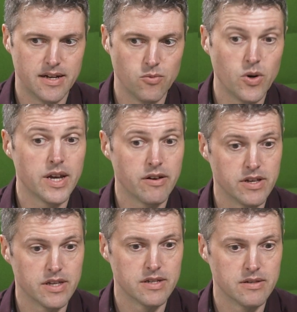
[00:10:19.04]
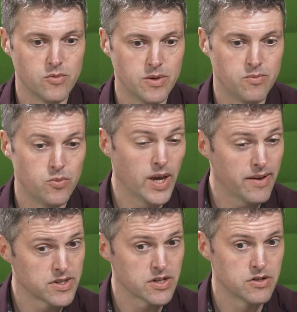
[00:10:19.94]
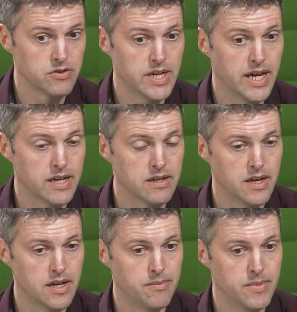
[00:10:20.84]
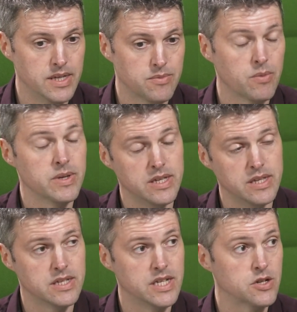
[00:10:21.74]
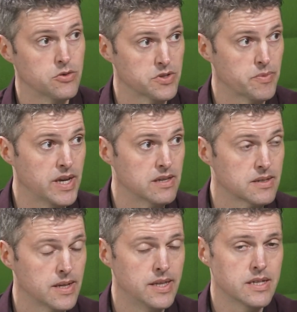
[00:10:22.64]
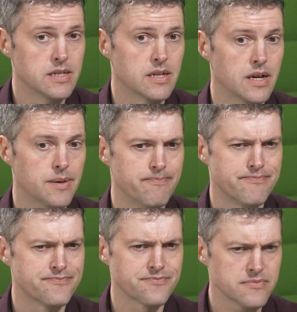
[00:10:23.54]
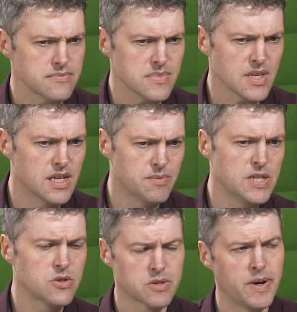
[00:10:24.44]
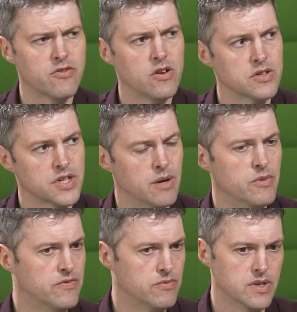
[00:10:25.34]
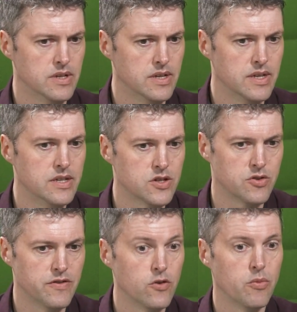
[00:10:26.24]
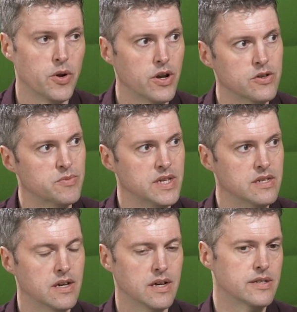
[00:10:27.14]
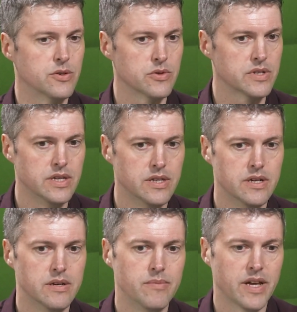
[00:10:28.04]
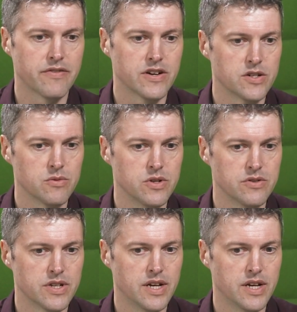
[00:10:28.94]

one area that we haven't touched on yet is probably in the digital space. And this is it's been talked about for a long time. Industry 4.0 has been talked in the manufacturing world